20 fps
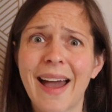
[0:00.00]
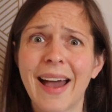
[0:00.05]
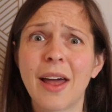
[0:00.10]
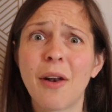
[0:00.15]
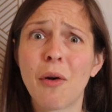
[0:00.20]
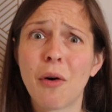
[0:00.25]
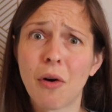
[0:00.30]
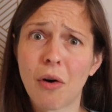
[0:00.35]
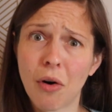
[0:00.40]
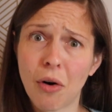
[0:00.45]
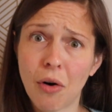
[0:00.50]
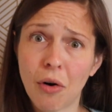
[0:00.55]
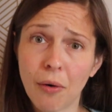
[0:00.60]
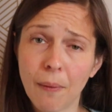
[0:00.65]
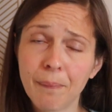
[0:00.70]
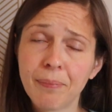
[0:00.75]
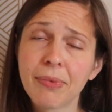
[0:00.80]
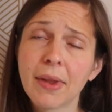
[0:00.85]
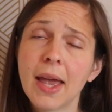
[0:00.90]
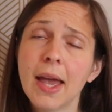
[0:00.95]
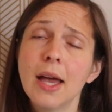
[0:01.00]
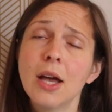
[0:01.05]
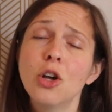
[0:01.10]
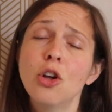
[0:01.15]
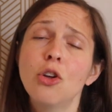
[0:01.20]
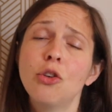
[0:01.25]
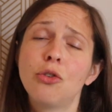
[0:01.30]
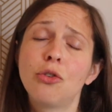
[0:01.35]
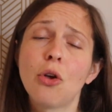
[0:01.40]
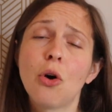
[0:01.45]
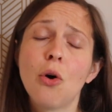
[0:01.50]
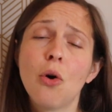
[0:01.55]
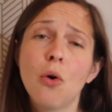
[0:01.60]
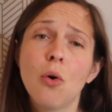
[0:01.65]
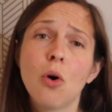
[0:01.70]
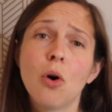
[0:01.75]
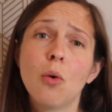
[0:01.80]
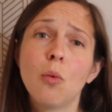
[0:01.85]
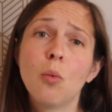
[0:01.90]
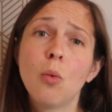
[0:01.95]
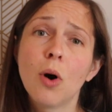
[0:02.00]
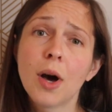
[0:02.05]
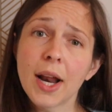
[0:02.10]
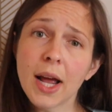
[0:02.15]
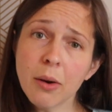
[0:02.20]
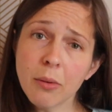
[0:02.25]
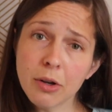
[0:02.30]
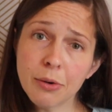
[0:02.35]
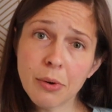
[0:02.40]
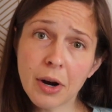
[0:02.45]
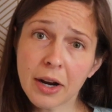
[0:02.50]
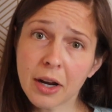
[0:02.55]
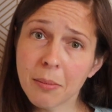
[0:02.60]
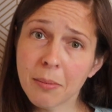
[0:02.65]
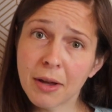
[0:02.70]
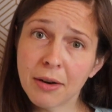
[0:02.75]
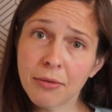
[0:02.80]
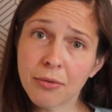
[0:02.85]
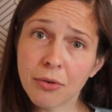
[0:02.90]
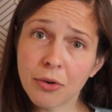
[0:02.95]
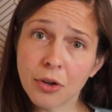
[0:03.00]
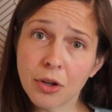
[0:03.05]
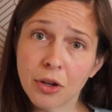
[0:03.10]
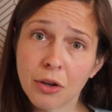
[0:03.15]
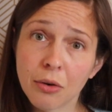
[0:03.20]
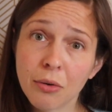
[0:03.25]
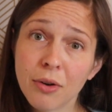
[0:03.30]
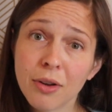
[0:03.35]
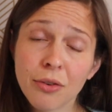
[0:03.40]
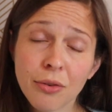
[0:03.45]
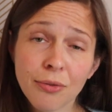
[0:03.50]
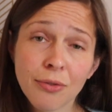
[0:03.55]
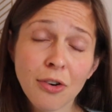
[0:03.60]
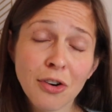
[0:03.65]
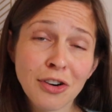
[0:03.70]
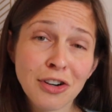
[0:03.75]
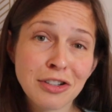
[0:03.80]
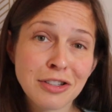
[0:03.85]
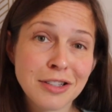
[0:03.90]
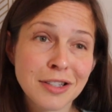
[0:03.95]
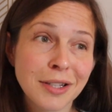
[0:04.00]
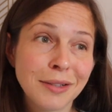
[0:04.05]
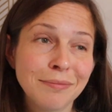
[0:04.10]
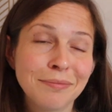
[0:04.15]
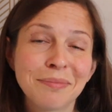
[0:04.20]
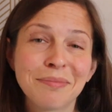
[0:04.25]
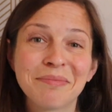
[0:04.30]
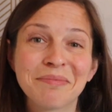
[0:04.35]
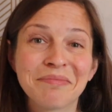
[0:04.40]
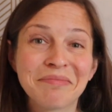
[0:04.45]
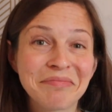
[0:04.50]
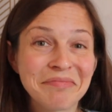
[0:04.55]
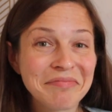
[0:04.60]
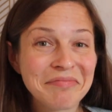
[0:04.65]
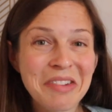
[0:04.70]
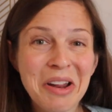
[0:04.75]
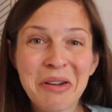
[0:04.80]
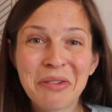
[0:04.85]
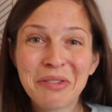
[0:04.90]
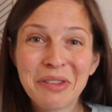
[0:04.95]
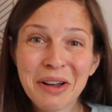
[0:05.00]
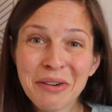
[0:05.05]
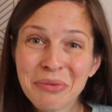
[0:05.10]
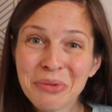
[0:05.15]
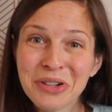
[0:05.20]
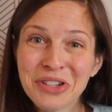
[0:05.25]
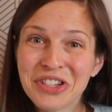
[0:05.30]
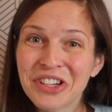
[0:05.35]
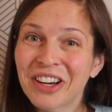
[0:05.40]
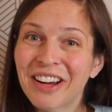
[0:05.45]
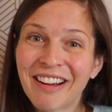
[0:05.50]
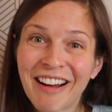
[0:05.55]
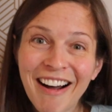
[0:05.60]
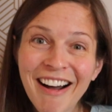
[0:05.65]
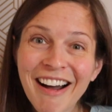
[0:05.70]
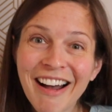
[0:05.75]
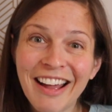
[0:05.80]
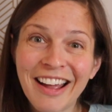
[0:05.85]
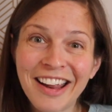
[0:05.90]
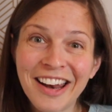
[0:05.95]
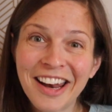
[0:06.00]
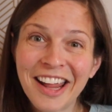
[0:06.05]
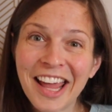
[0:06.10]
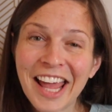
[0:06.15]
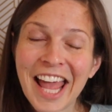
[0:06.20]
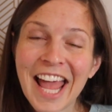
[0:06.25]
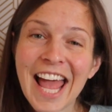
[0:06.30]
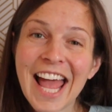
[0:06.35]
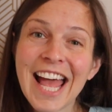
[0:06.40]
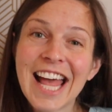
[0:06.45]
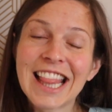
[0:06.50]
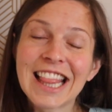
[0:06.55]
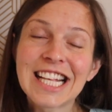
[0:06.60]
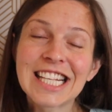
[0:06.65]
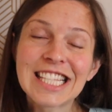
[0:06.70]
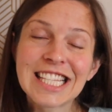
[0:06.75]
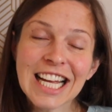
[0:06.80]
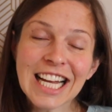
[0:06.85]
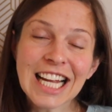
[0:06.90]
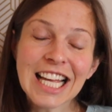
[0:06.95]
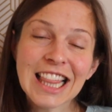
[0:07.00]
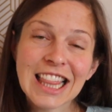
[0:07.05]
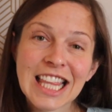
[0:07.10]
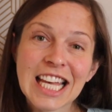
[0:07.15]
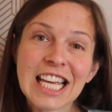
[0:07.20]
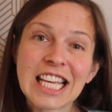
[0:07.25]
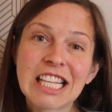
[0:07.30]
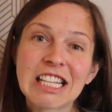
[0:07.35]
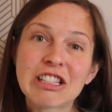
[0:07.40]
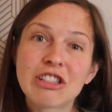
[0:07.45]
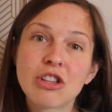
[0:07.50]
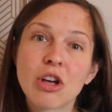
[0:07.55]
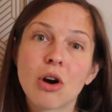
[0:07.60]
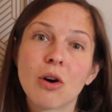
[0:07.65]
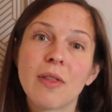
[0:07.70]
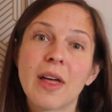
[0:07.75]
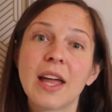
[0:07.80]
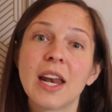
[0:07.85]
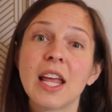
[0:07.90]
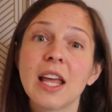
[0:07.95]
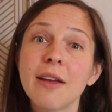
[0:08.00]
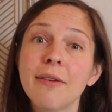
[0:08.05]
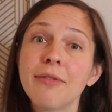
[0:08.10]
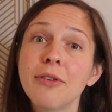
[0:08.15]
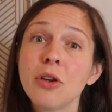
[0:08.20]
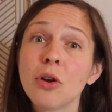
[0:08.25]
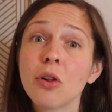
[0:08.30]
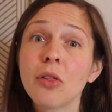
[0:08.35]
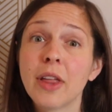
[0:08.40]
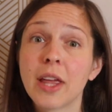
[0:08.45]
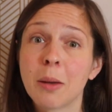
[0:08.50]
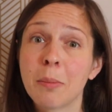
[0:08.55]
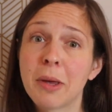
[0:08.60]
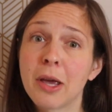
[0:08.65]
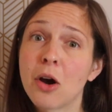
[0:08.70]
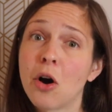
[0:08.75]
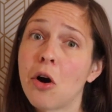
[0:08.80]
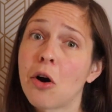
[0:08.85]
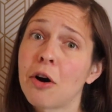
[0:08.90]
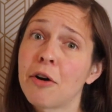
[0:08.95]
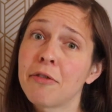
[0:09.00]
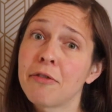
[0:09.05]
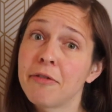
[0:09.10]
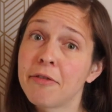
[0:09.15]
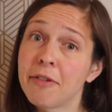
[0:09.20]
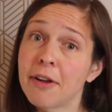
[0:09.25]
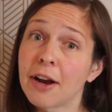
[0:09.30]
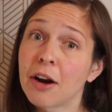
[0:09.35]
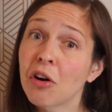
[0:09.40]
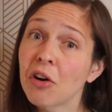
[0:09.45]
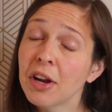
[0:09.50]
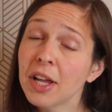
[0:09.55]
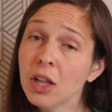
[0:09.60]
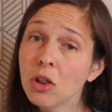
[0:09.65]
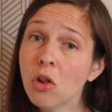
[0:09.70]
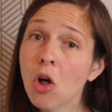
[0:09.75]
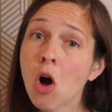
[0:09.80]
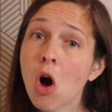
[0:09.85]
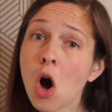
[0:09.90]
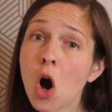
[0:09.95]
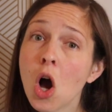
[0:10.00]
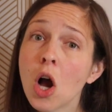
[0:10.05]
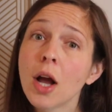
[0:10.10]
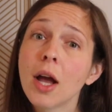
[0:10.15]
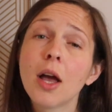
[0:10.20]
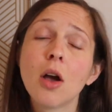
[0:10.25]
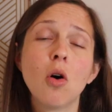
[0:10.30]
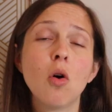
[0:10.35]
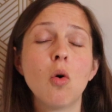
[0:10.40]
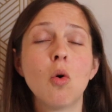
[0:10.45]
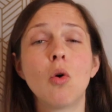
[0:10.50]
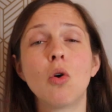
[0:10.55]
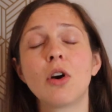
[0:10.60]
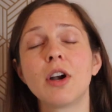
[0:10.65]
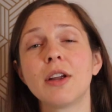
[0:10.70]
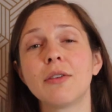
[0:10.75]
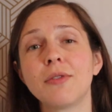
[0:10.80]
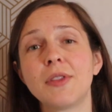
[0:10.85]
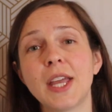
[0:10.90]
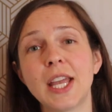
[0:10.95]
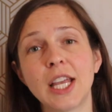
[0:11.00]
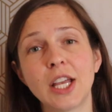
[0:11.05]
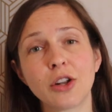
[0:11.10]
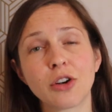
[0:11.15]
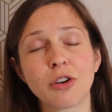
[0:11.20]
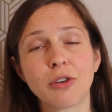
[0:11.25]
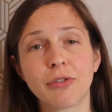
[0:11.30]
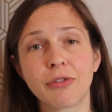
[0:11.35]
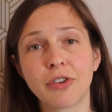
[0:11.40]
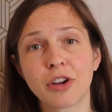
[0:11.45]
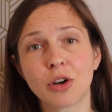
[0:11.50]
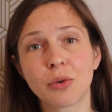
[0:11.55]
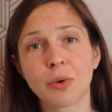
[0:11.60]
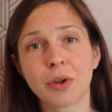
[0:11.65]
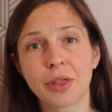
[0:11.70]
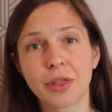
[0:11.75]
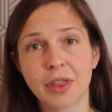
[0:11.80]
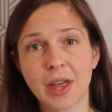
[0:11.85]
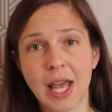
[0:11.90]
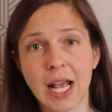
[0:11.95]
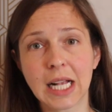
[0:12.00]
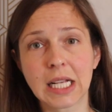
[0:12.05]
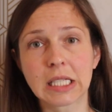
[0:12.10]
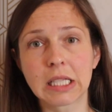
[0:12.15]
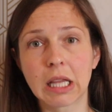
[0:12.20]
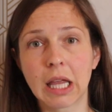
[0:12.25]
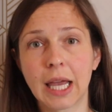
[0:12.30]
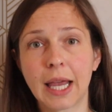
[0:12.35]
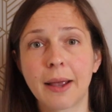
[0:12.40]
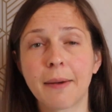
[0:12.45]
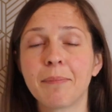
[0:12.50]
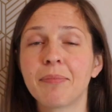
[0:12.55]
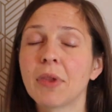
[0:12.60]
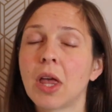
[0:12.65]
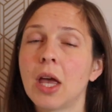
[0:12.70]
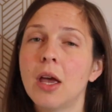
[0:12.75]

at all. So what I would recommend for you is first, love what you got. The second thing is though that if your labia are very long or if they interfere with things like